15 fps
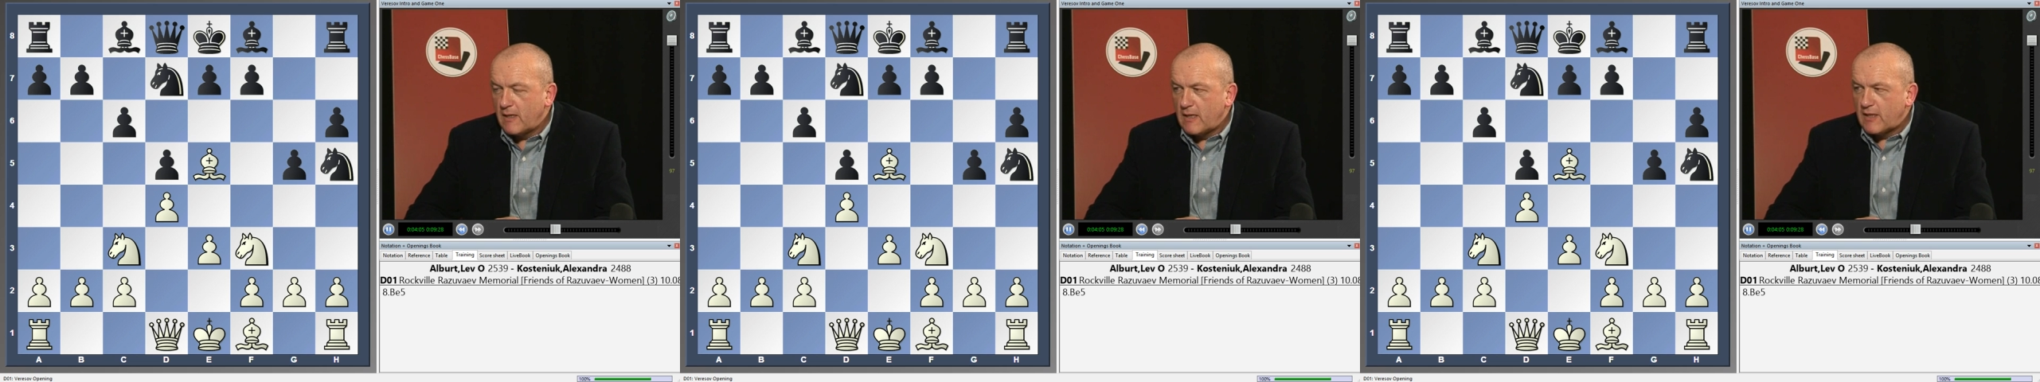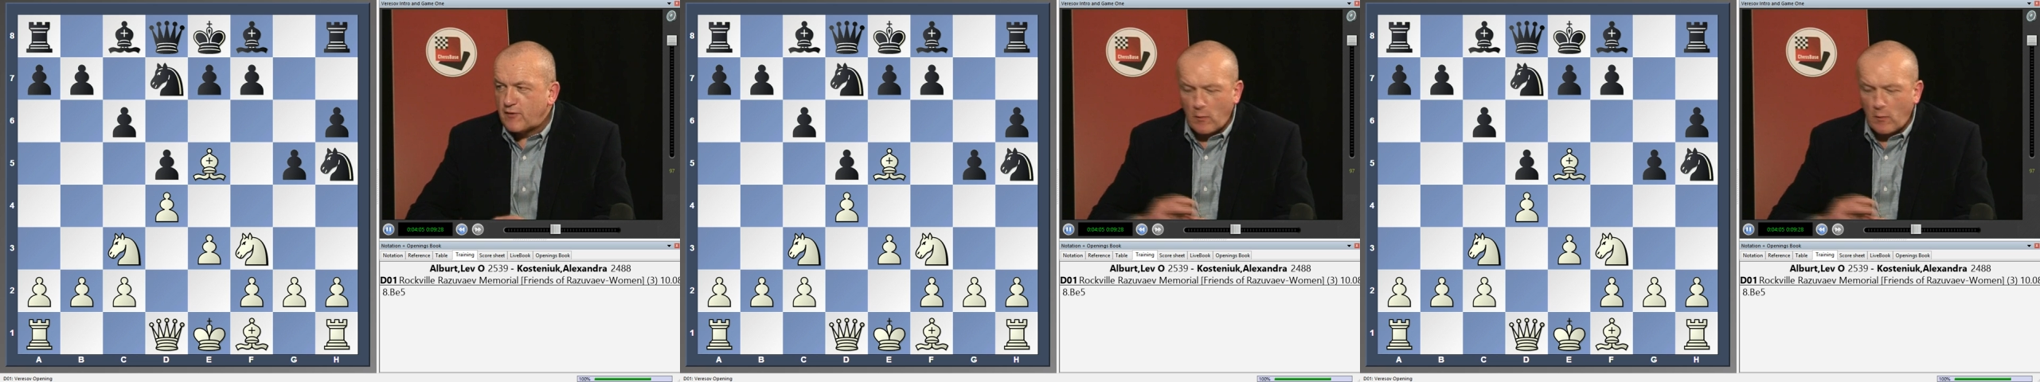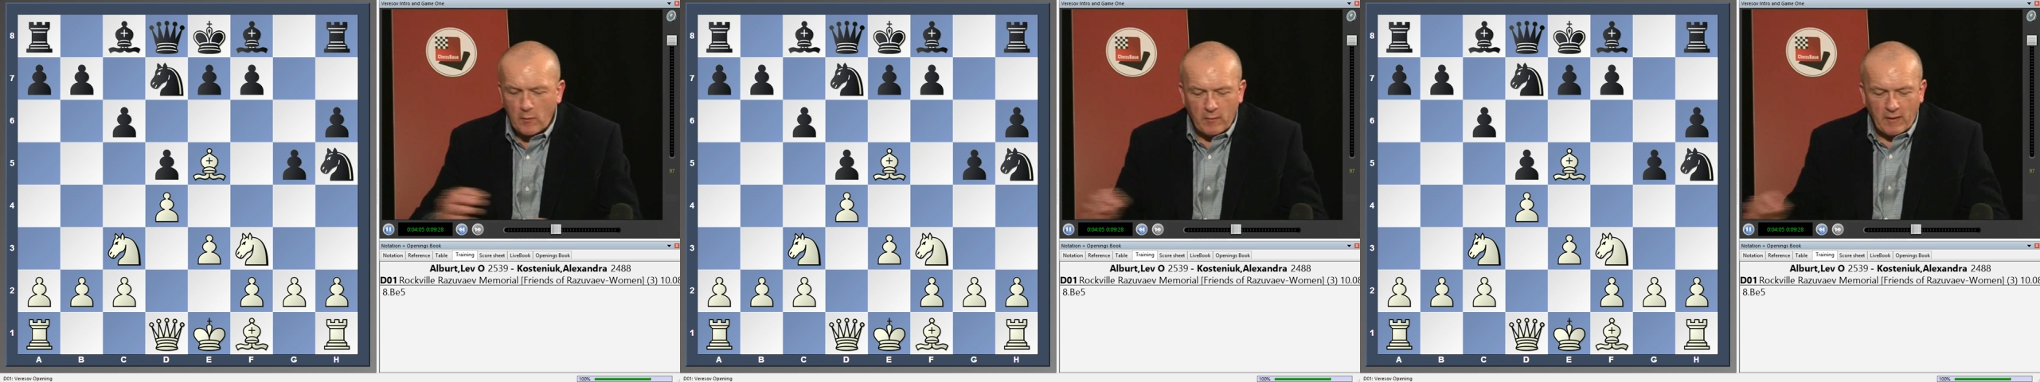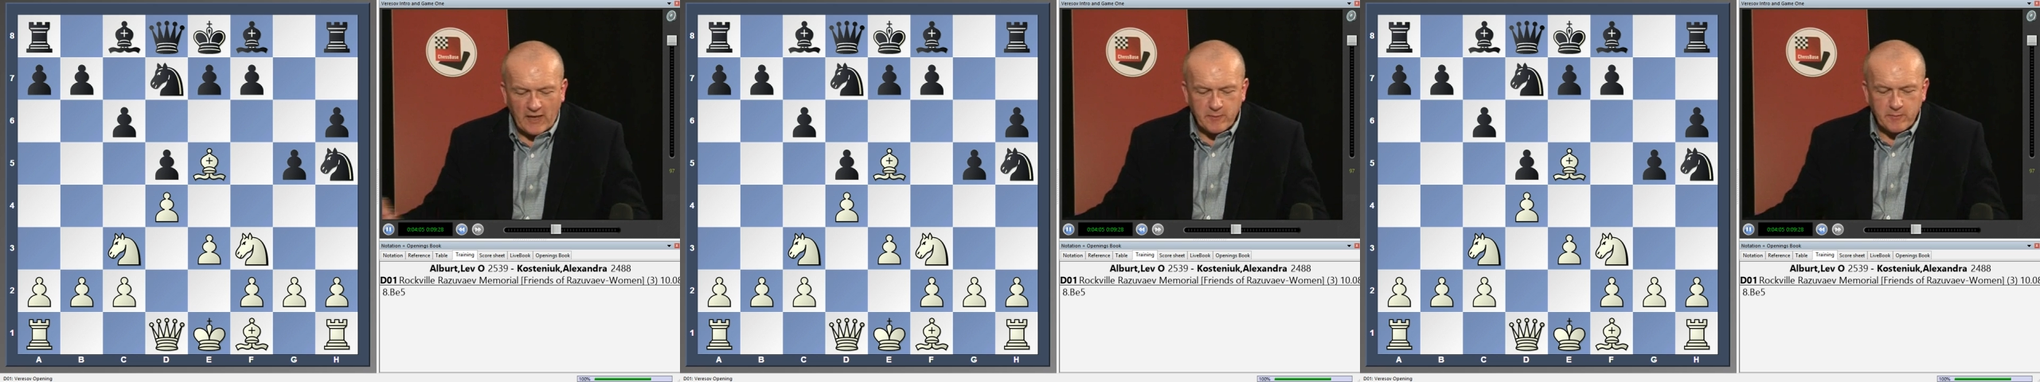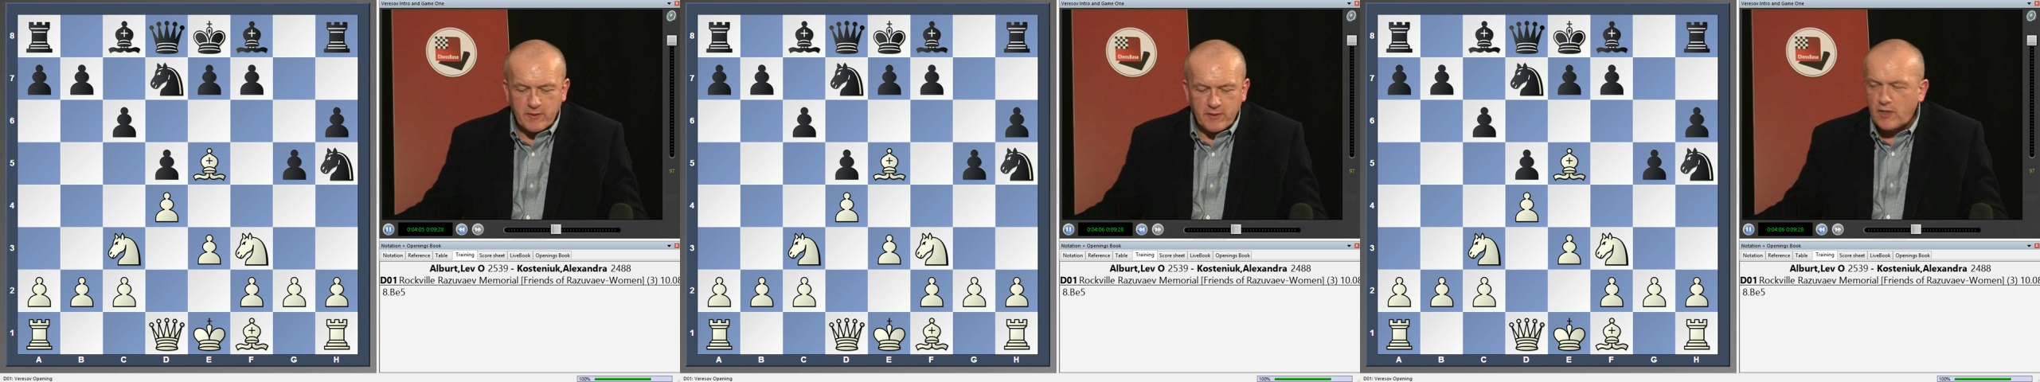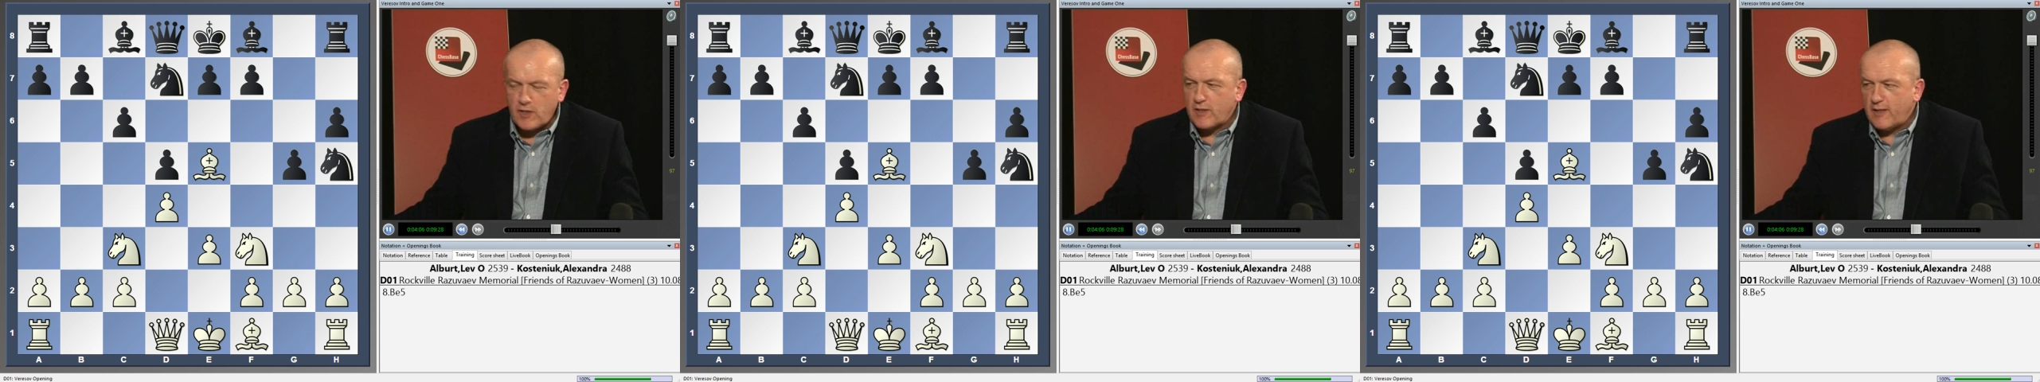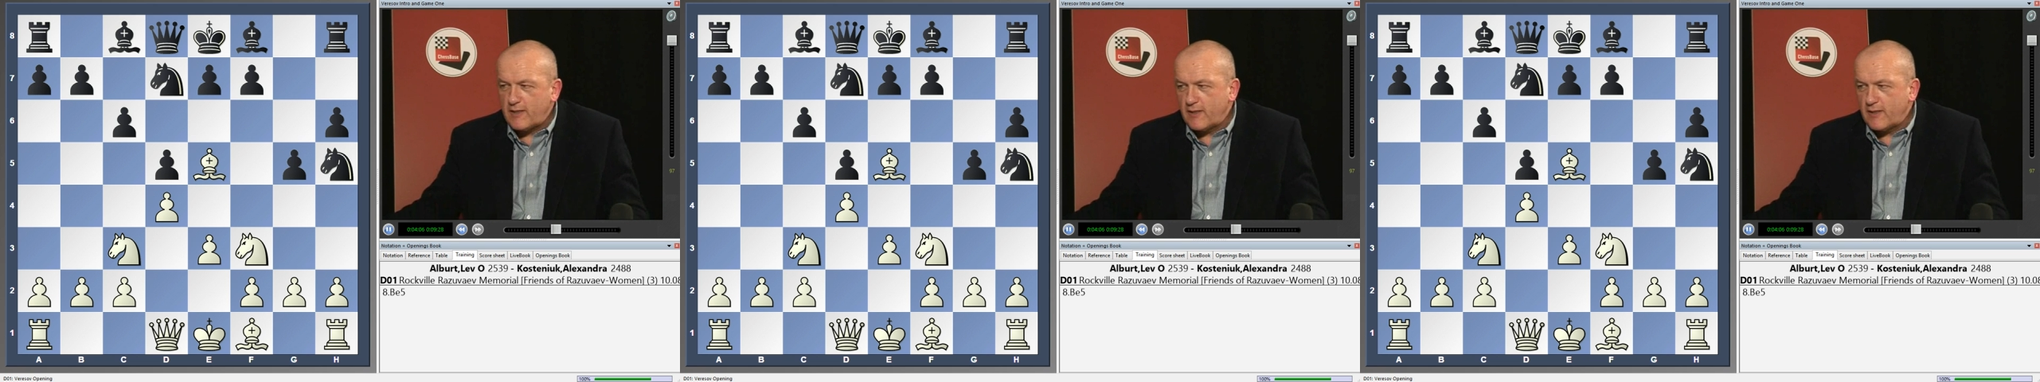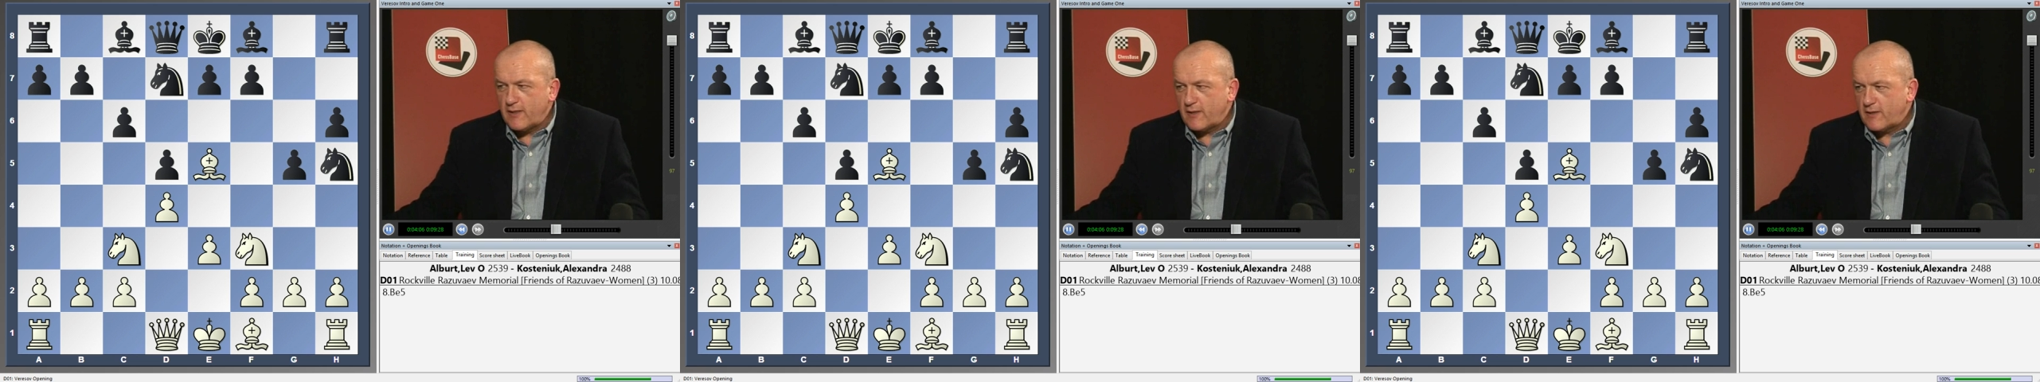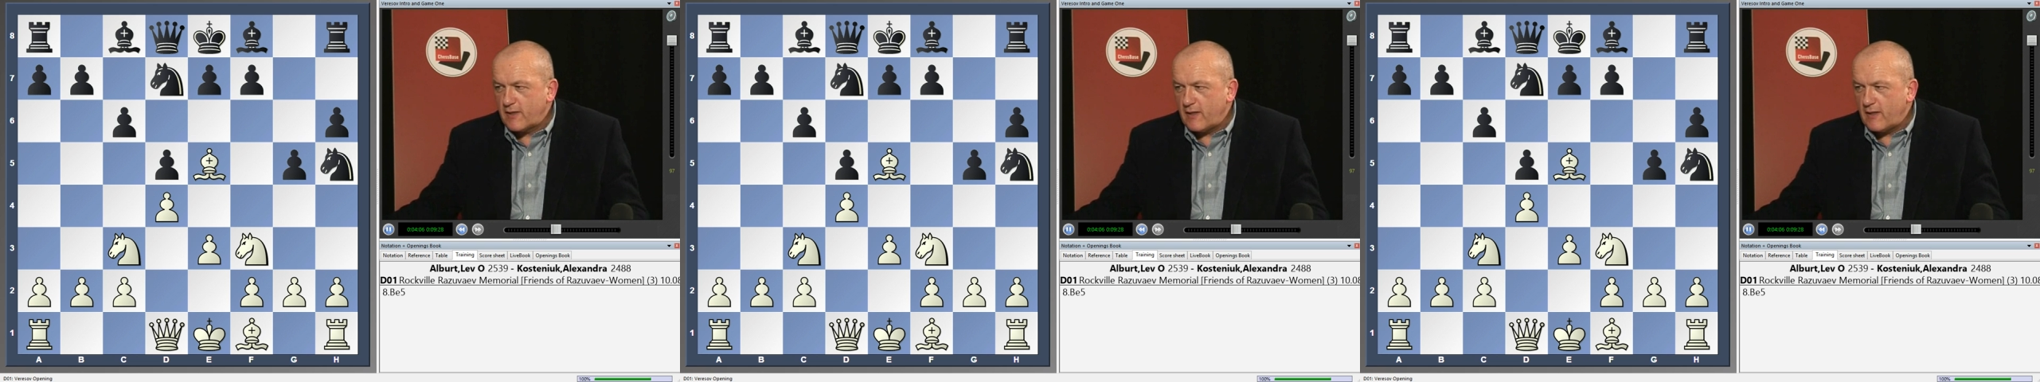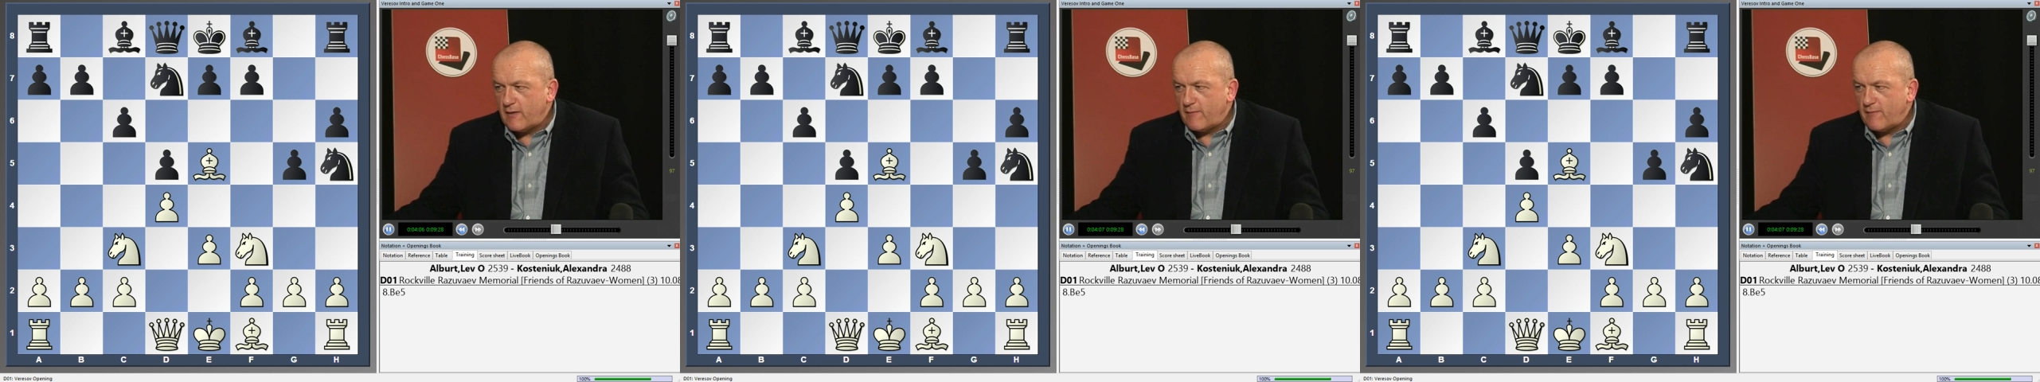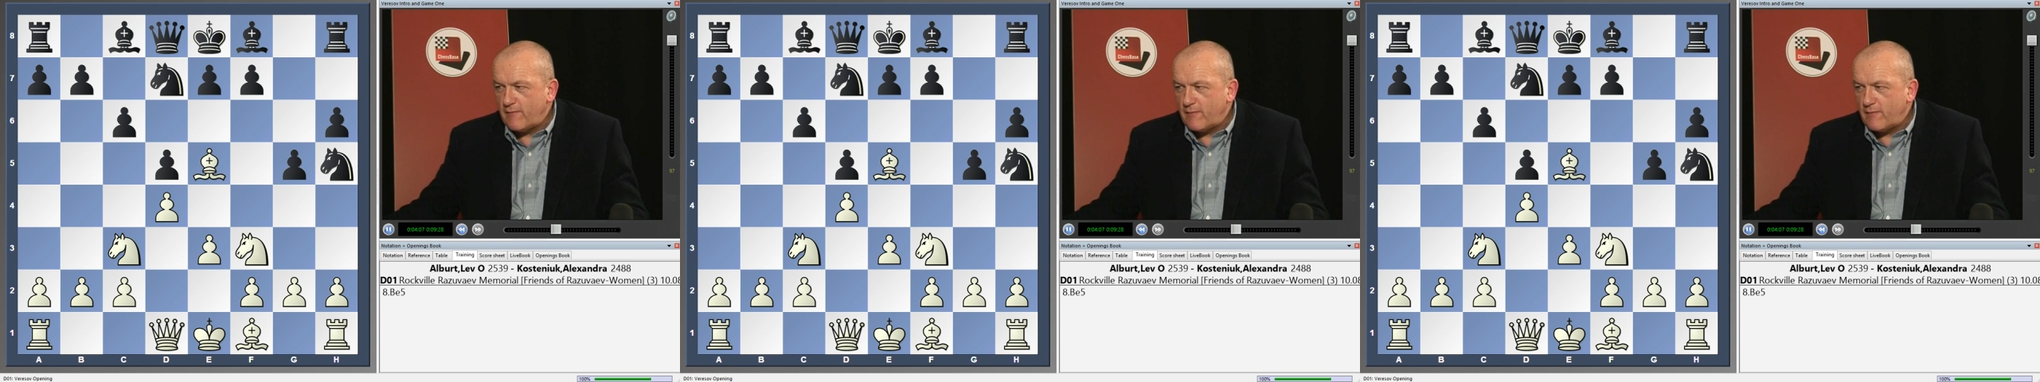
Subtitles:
The trouble with black's position is that